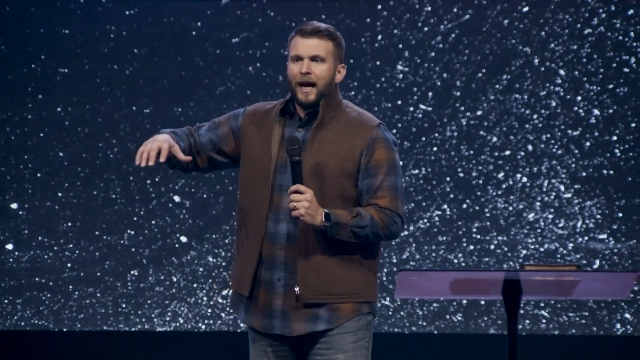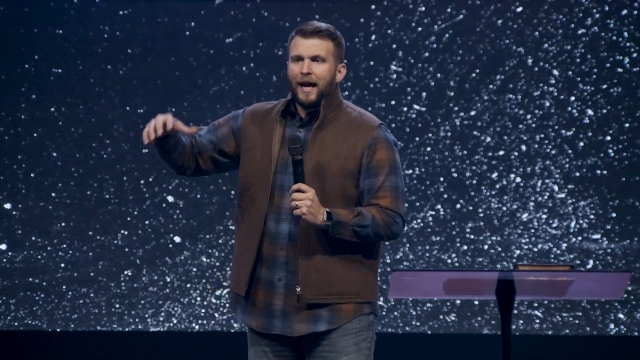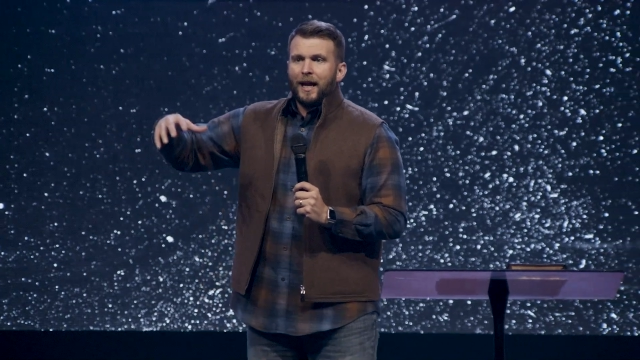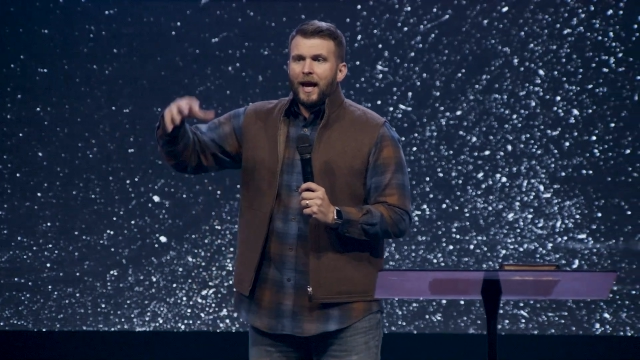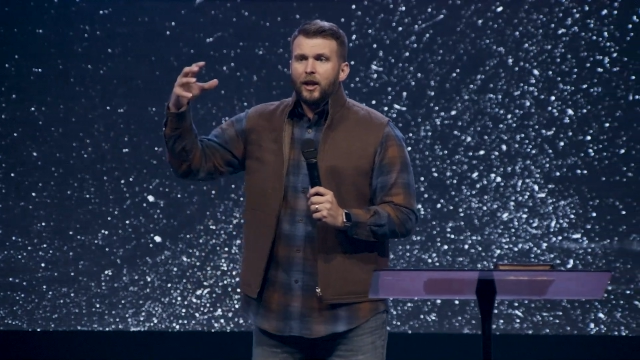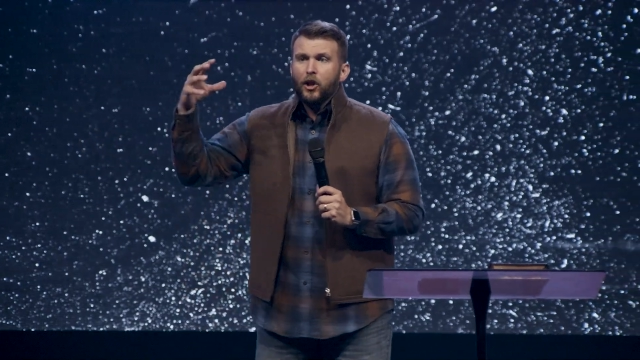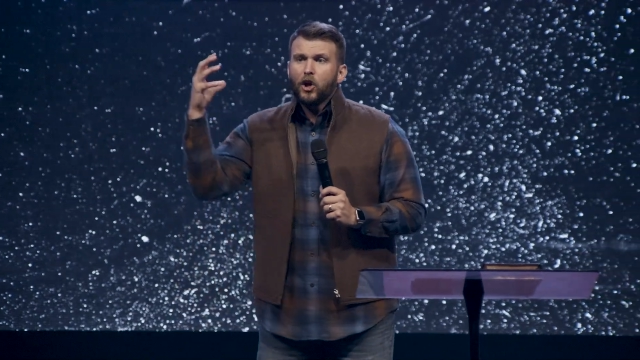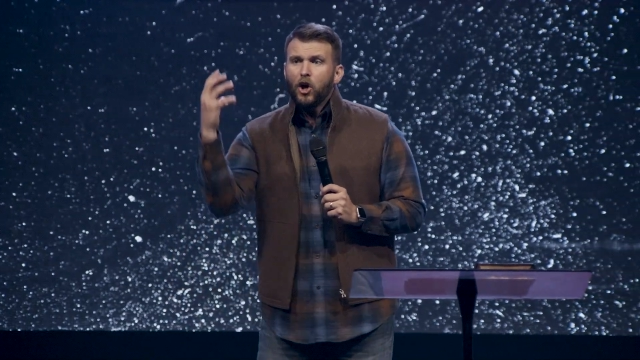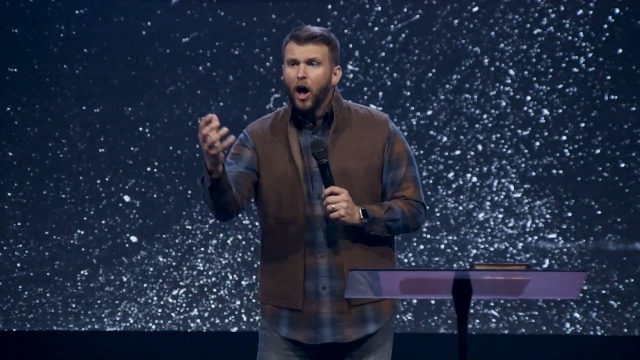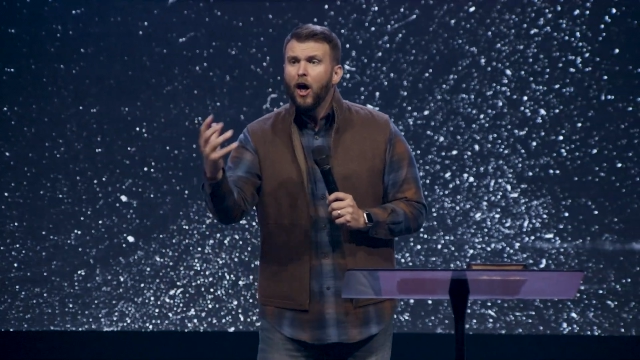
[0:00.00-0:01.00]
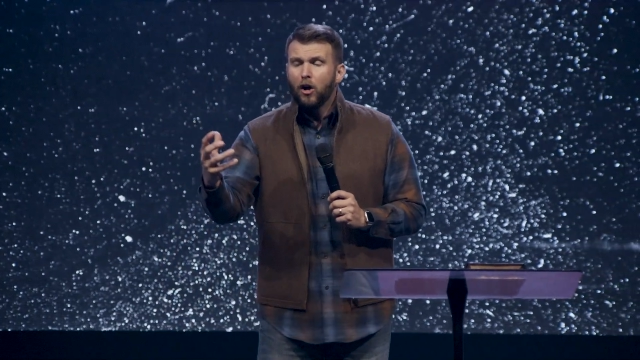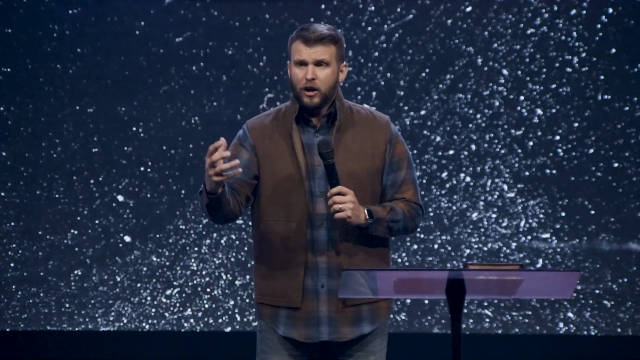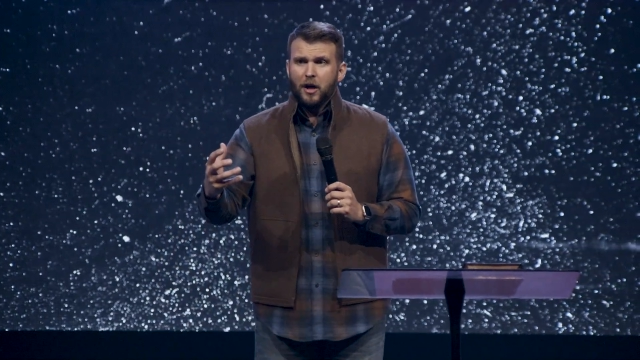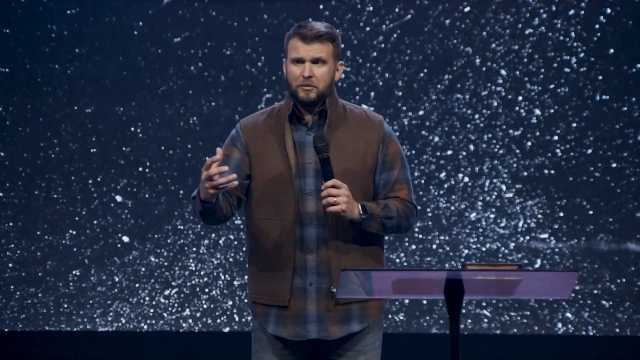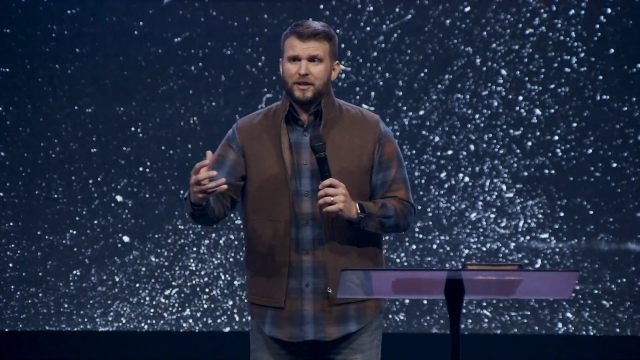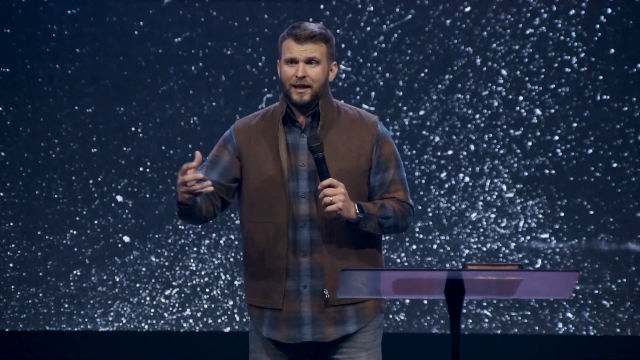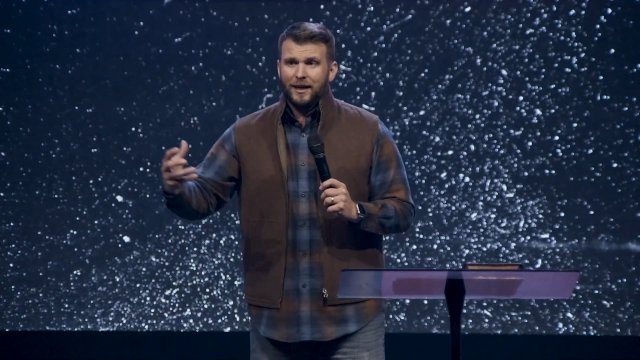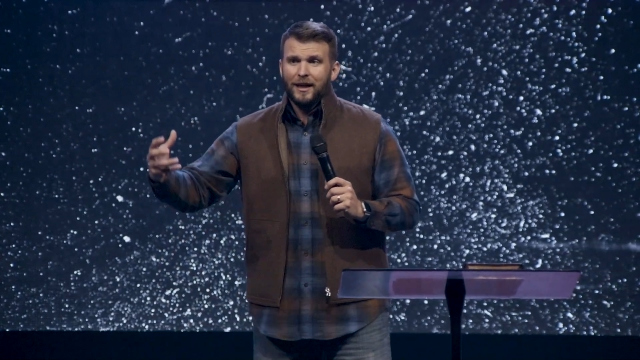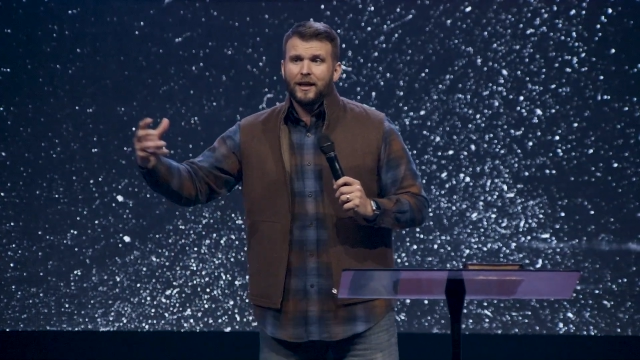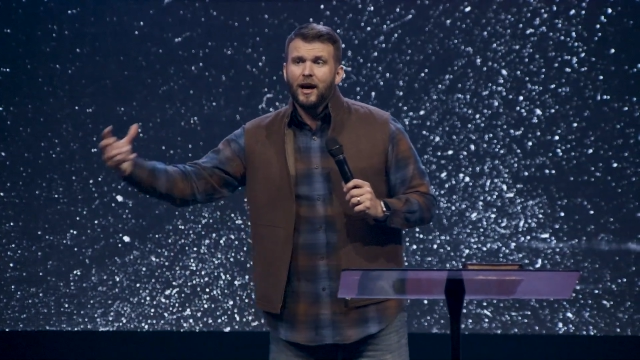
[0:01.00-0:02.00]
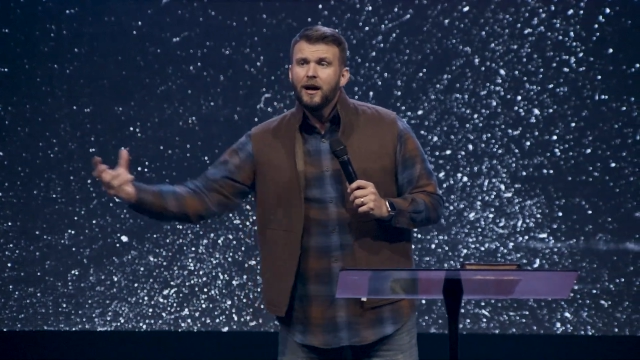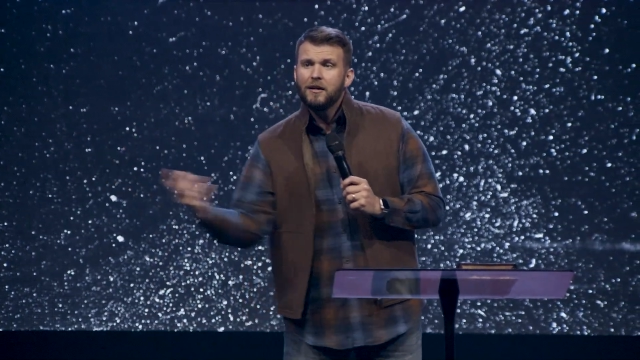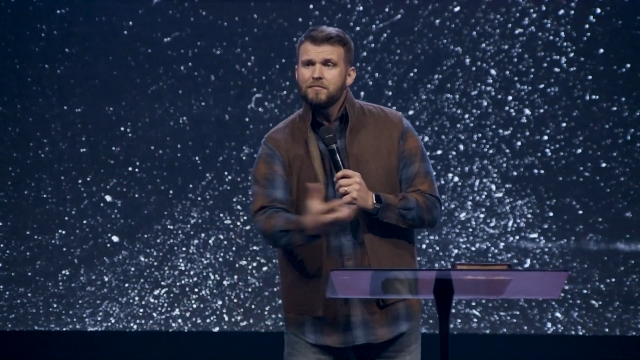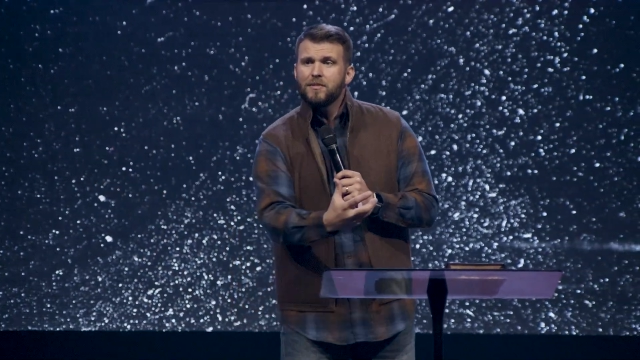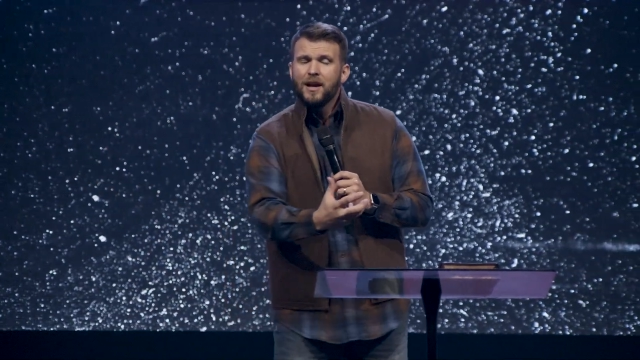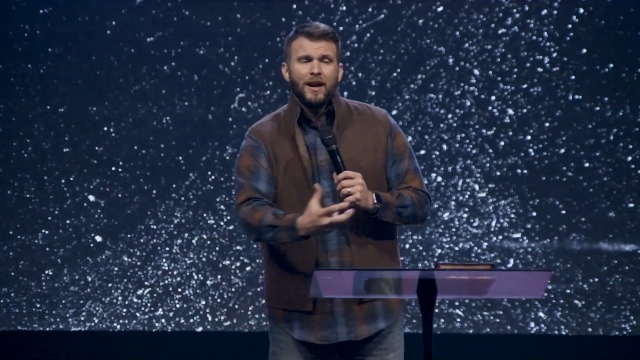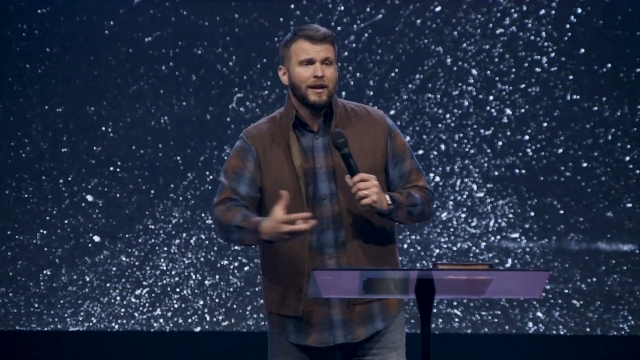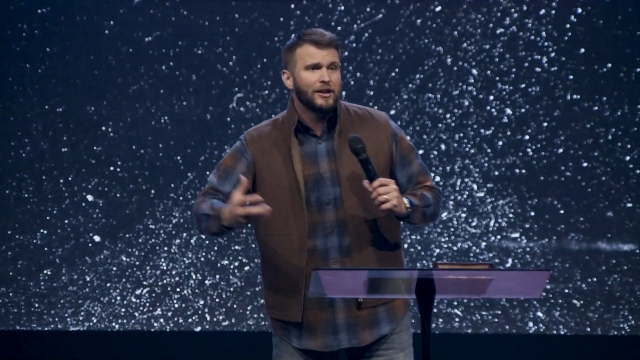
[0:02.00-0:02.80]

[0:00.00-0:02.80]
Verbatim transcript: and, and the call comes in Come